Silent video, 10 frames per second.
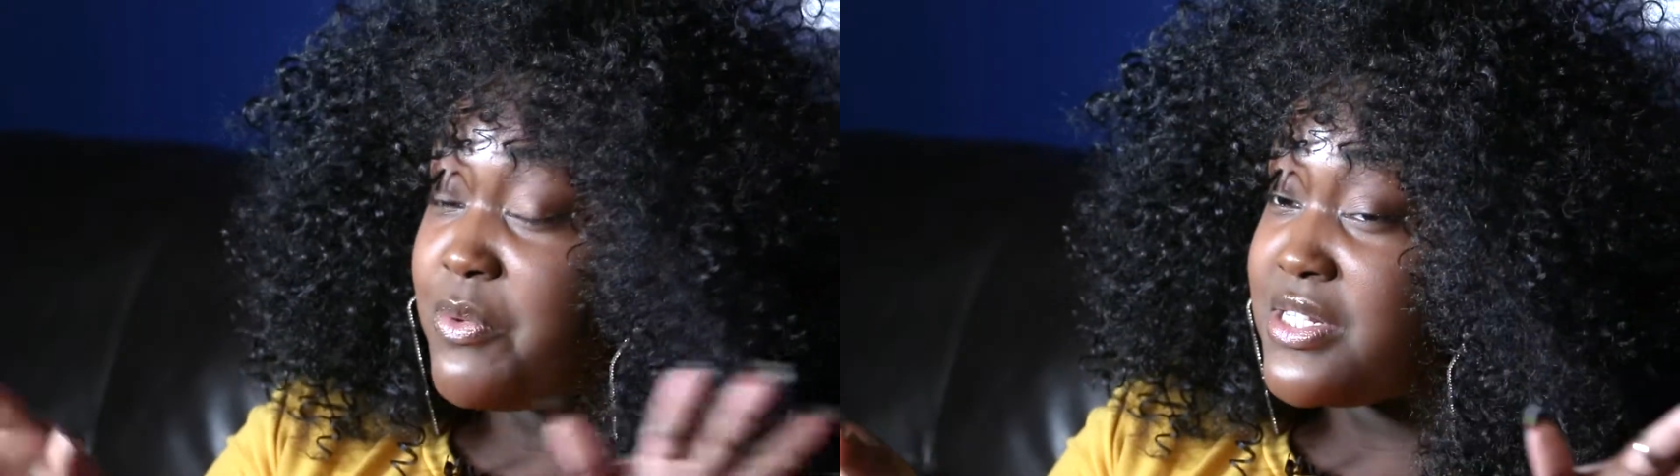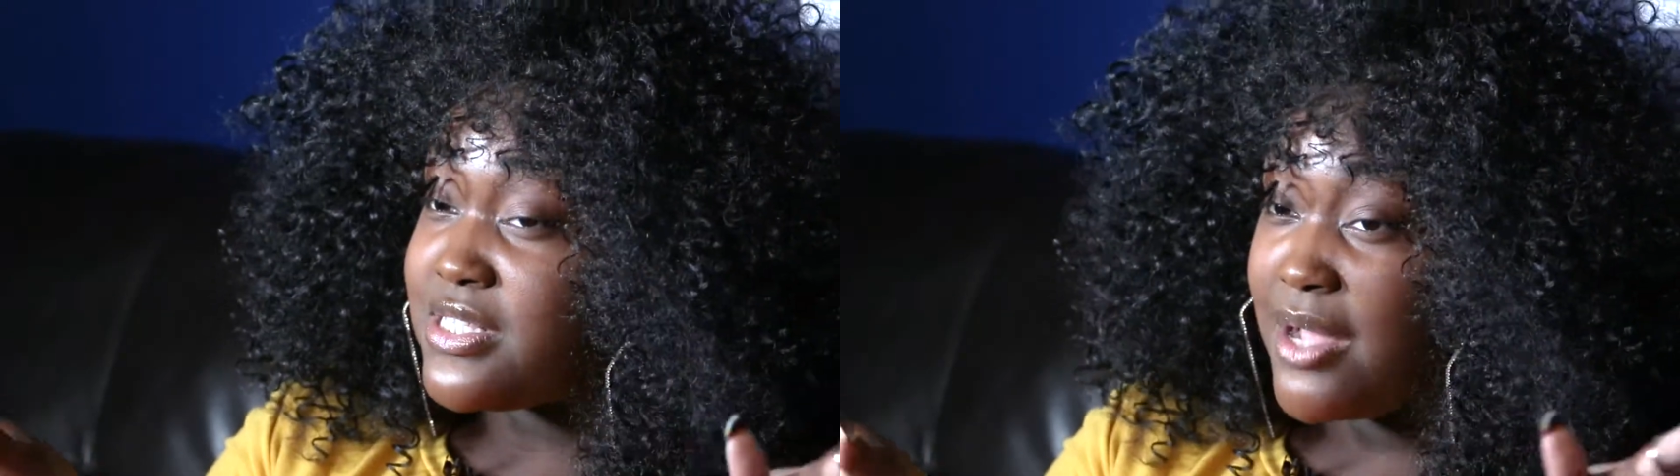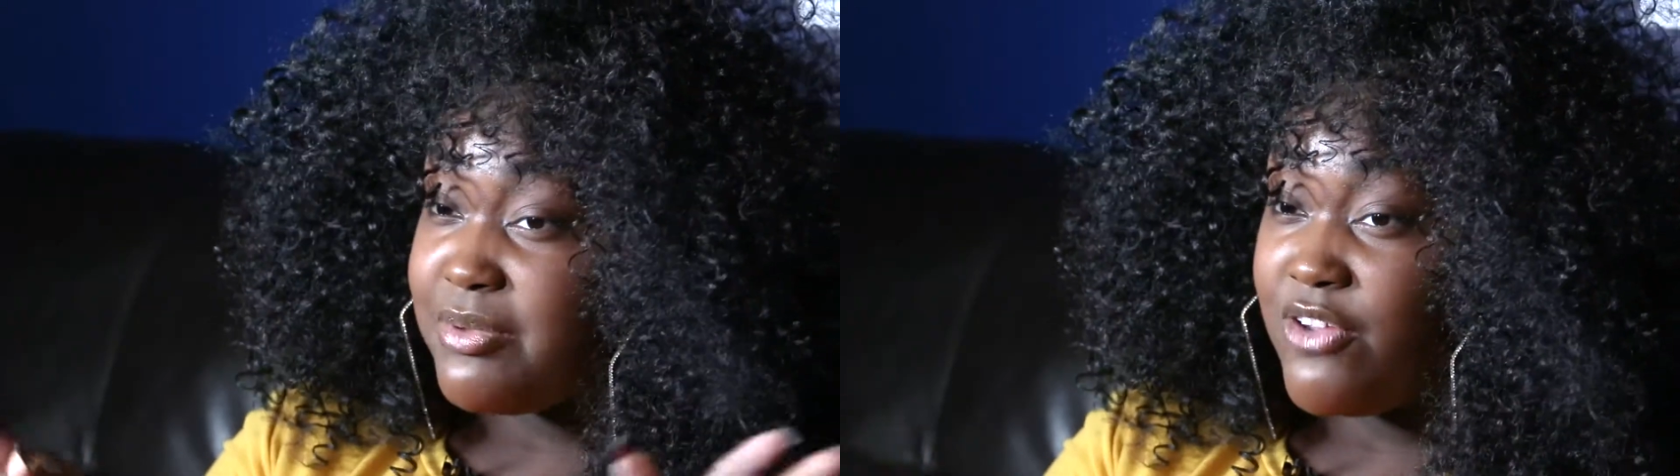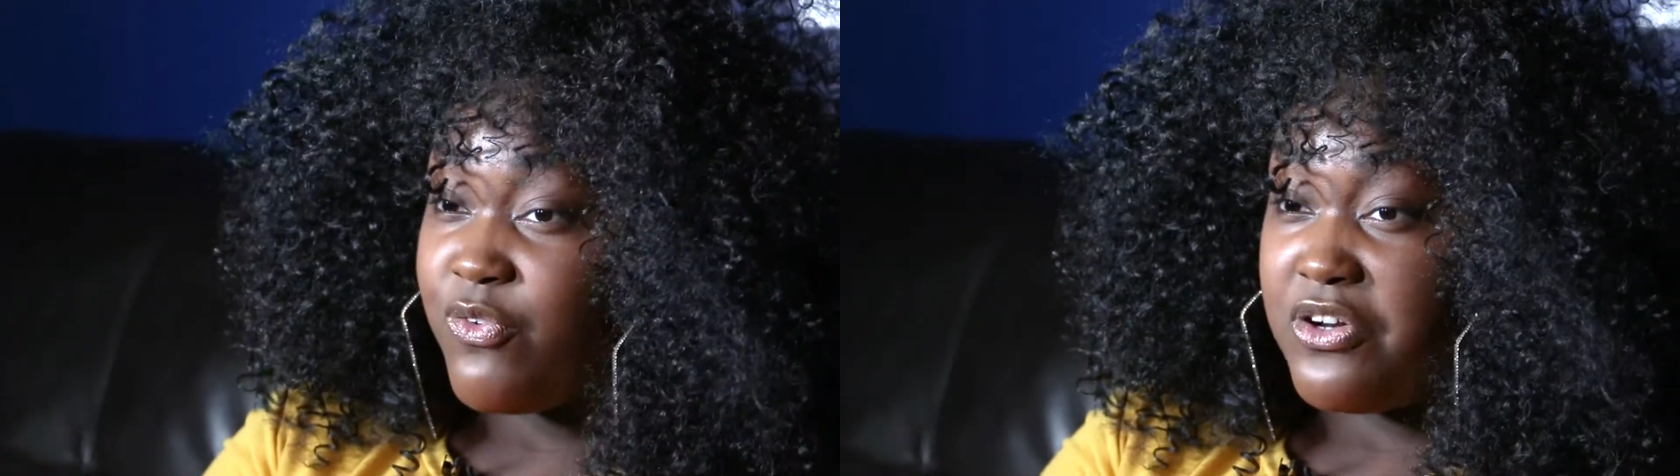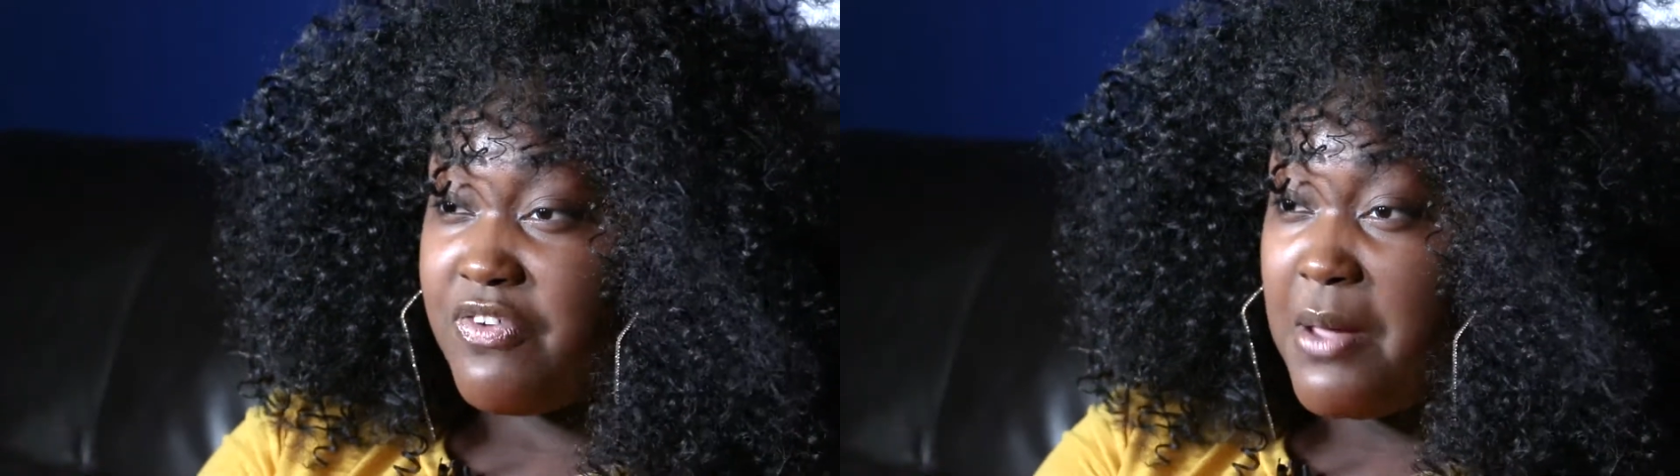would have stopped at
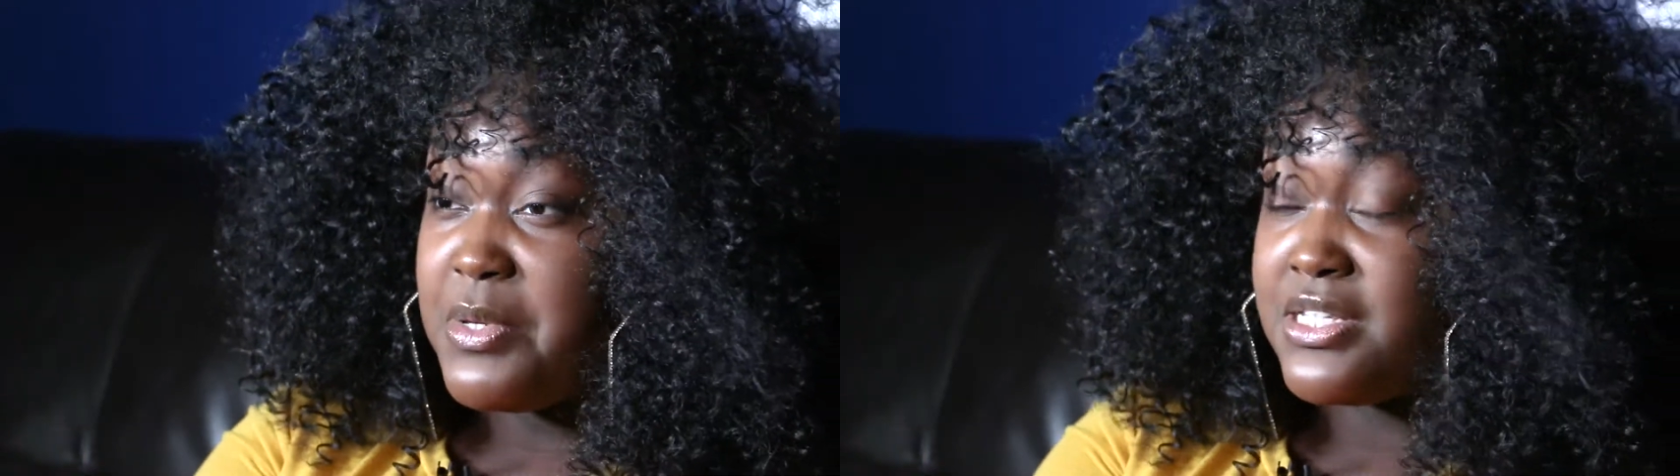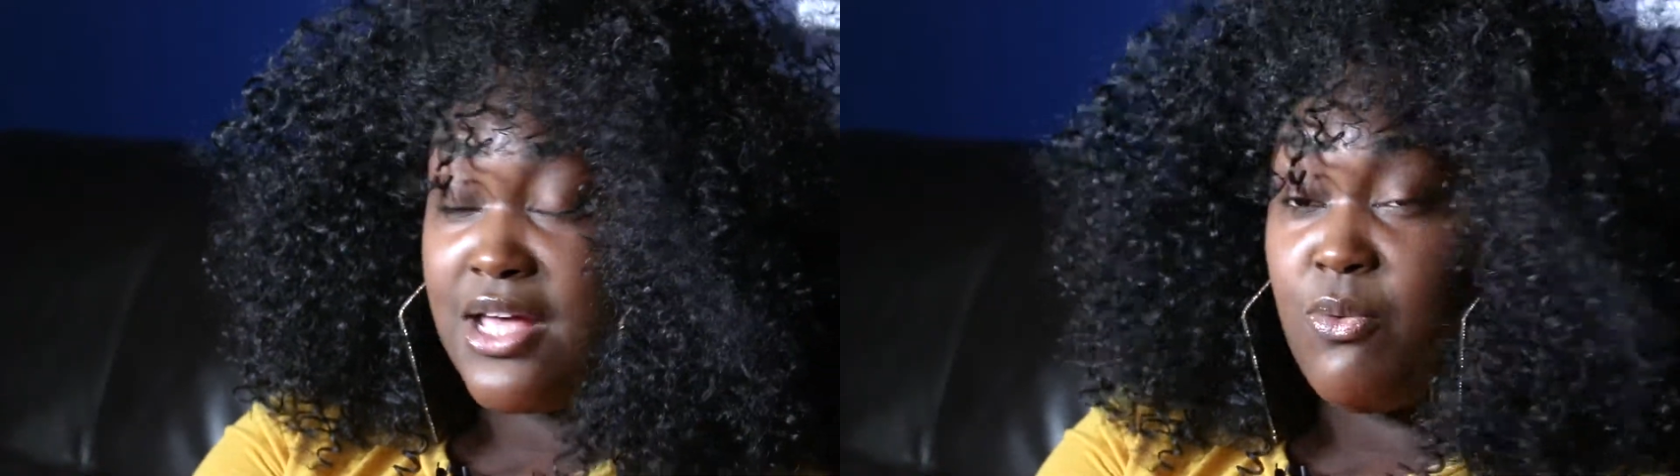45 minutes,